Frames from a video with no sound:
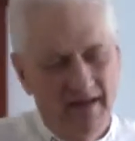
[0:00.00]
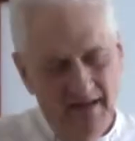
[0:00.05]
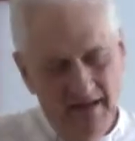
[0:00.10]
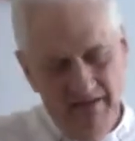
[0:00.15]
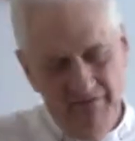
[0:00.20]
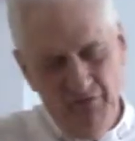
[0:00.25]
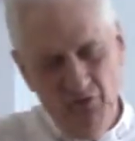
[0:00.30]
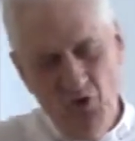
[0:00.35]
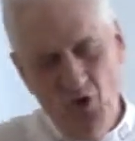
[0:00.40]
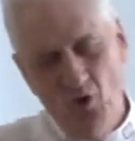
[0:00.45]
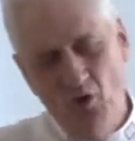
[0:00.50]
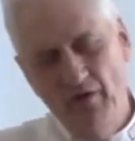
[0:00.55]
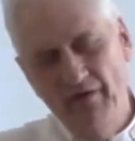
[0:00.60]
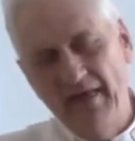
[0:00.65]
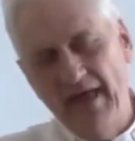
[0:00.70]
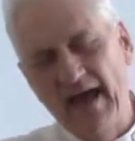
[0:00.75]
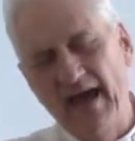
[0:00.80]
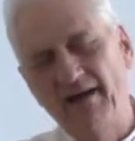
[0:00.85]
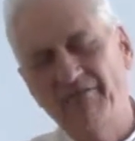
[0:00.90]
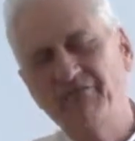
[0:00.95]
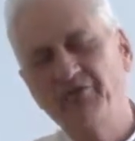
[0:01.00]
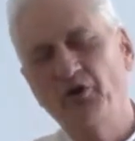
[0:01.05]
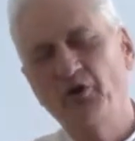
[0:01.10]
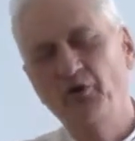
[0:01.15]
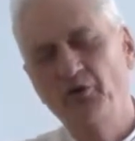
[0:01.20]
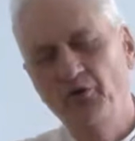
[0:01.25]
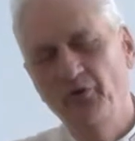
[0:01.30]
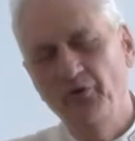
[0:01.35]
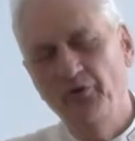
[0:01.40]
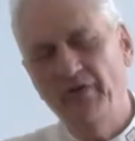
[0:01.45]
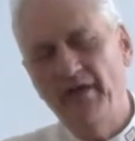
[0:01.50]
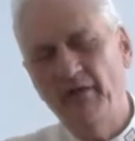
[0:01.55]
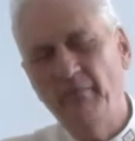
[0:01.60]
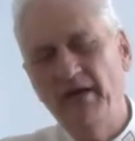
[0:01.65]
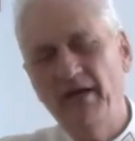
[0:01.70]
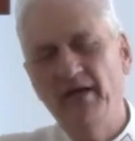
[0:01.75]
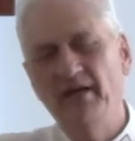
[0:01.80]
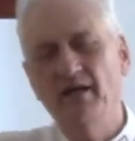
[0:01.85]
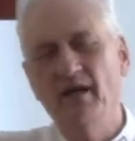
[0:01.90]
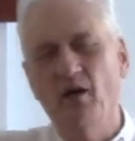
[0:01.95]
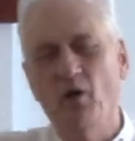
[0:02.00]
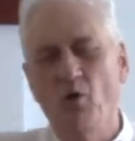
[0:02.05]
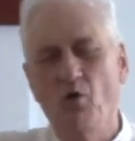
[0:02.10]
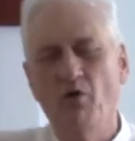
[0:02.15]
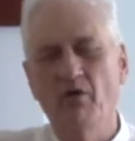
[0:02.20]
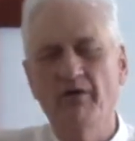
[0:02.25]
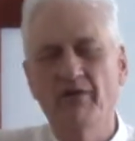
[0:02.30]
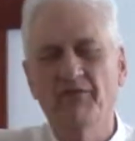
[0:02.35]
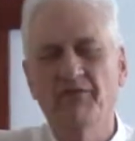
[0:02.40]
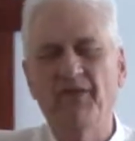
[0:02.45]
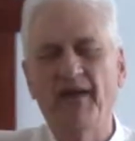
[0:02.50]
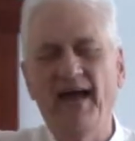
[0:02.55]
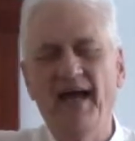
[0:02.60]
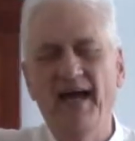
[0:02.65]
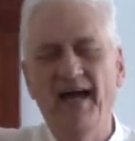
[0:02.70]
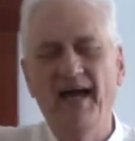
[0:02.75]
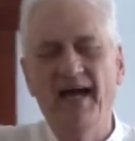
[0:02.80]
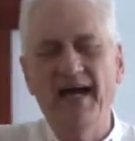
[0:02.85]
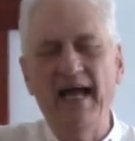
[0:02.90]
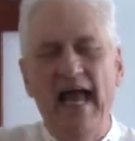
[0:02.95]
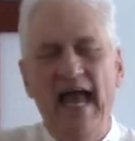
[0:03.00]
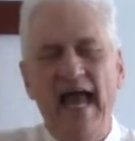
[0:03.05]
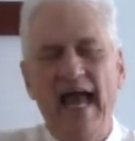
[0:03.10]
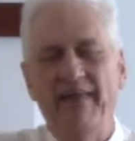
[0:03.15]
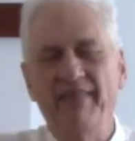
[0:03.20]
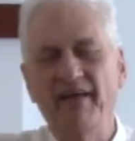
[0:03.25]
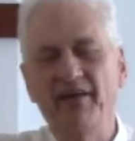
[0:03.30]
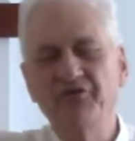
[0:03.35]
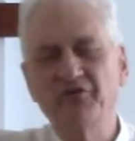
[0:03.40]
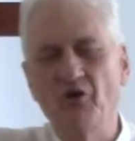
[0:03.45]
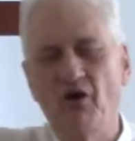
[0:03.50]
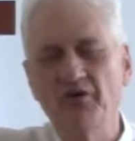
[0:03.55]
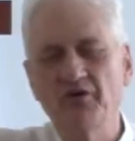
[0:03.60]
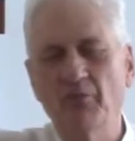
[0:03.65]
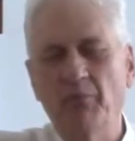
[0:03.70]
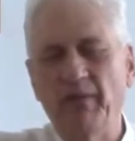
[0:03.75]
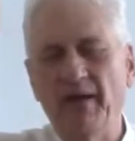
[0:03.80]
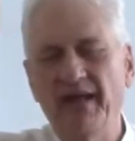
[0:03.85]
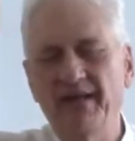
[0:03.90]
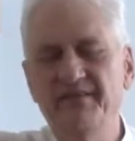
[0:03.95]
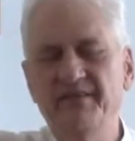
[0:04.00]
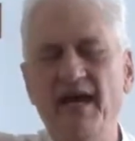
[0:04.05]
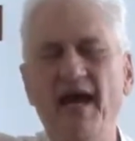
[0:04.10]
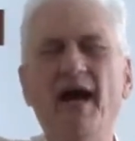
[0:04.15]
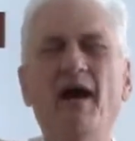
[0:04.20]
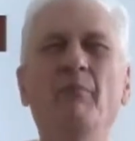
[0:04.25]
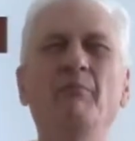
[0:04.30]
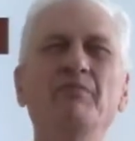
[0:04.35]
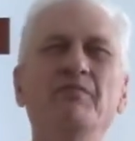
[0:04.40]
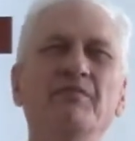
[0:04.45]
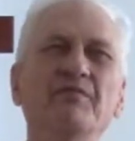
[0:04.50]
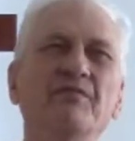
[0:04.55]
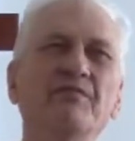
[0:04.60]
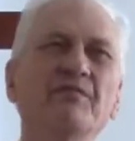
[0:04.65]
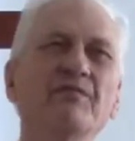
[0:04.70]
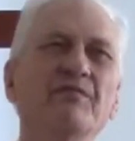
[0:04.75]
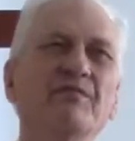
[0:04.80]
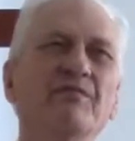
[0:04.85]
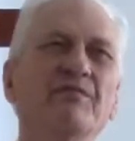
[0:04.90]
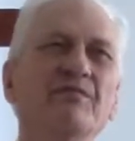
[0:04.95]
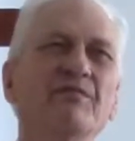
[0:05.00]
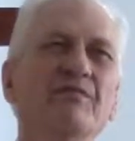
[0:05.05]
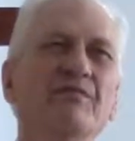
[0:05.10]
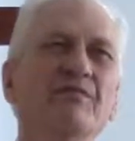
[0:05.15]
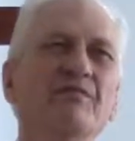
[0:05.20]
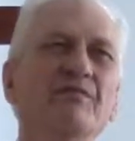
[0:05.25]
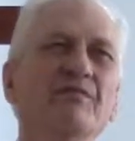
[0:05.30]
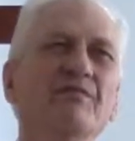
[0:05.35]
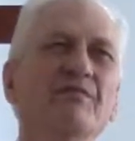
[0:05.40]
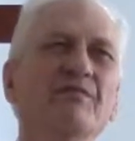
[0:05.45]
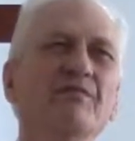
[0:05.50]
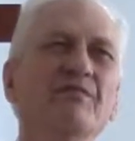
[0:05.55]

if you go in the afternoon, they begin to lower the flag and they start to play taps.